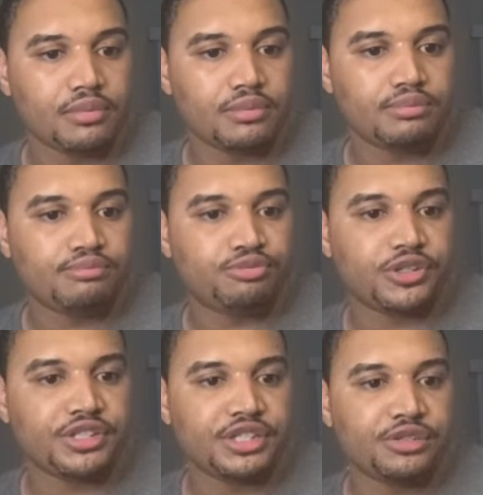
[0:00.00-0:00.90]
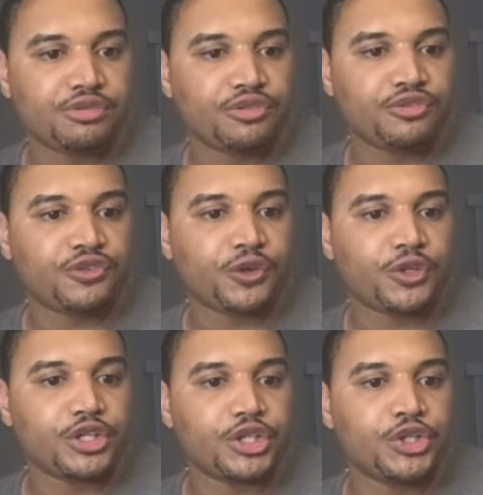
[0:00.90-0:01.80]
Prisons refer to
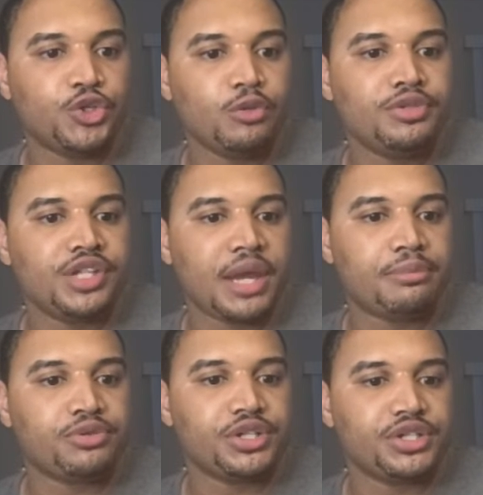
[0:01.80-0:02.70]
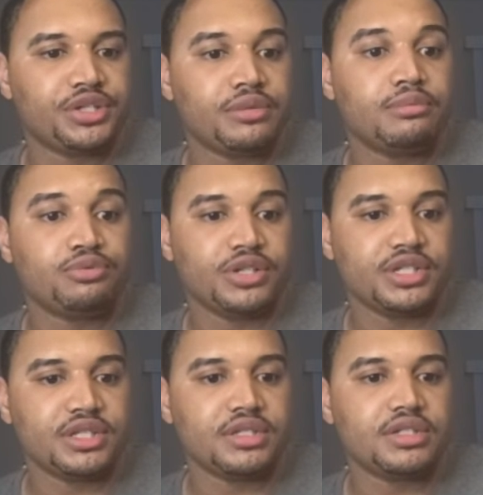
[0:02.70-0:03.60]
cube-shaped
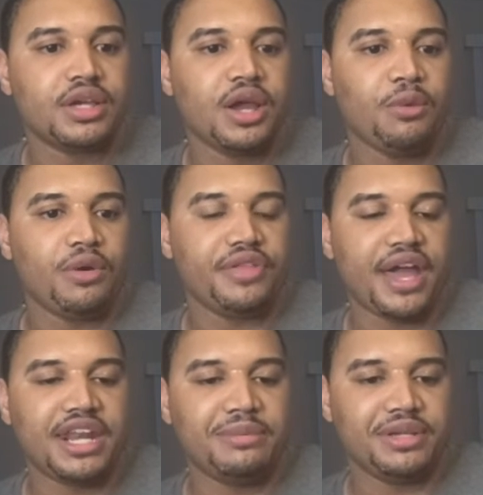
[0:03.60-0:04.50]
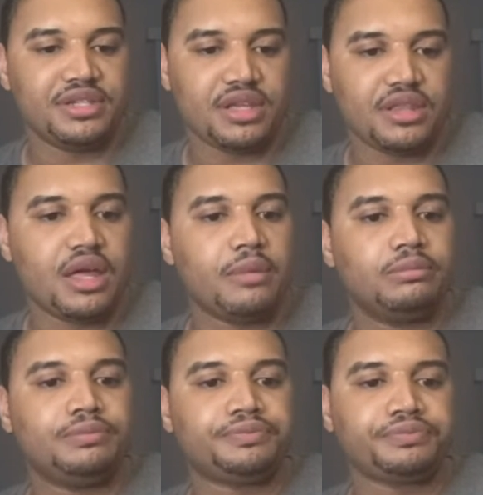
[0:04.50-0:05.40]
prisons with enemies in them.
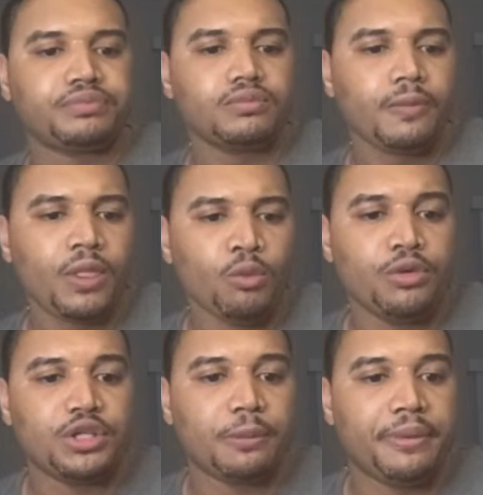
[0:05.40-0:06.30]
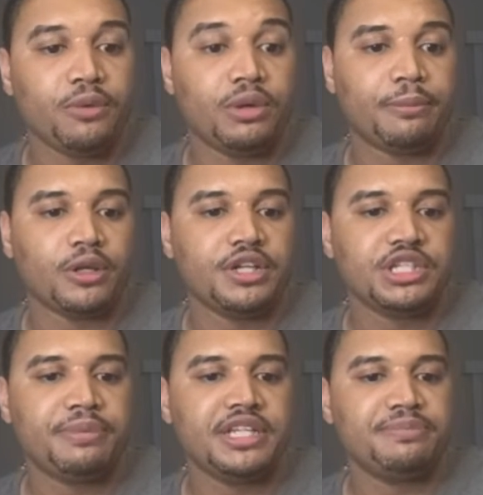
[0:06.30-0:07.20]
When
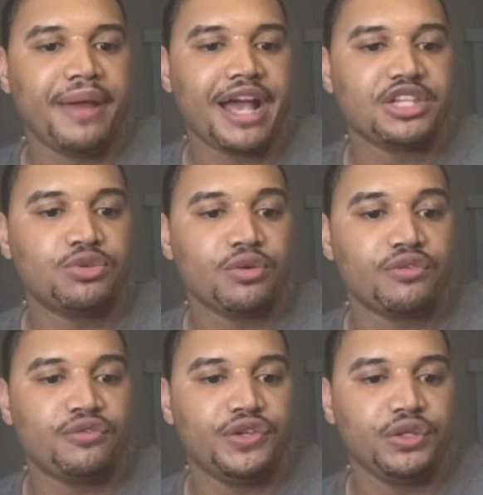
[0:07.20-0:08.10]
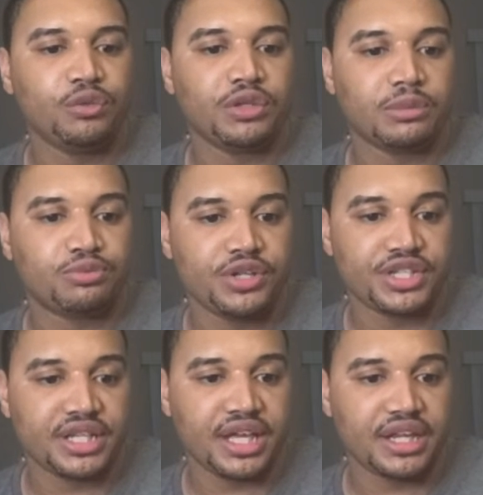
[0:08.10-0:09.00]
participants pass through a field with a prison
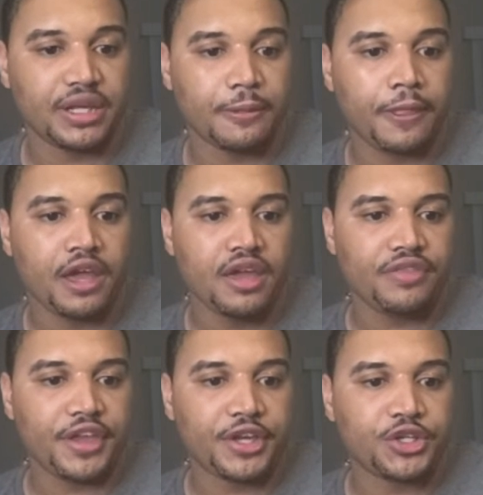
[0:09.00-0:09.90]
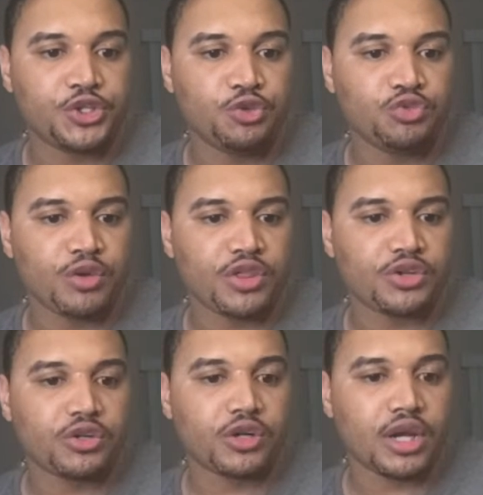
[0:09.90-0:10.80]
in it, they can choose whether
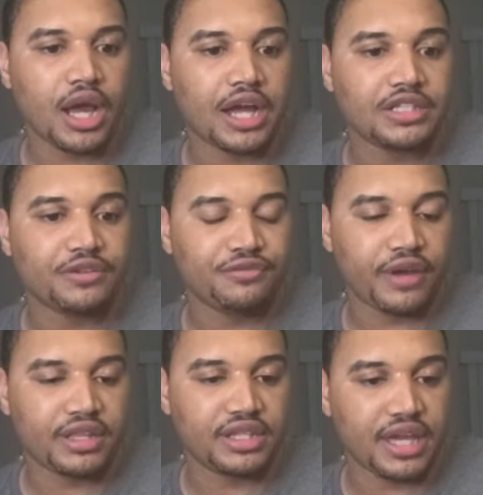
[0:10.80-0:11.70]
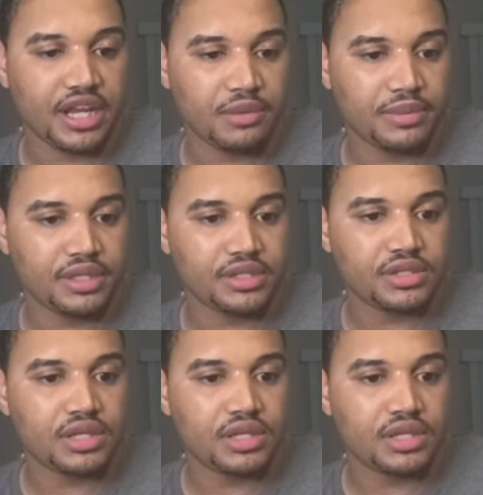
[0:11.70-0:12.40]
or not to fight the enemies.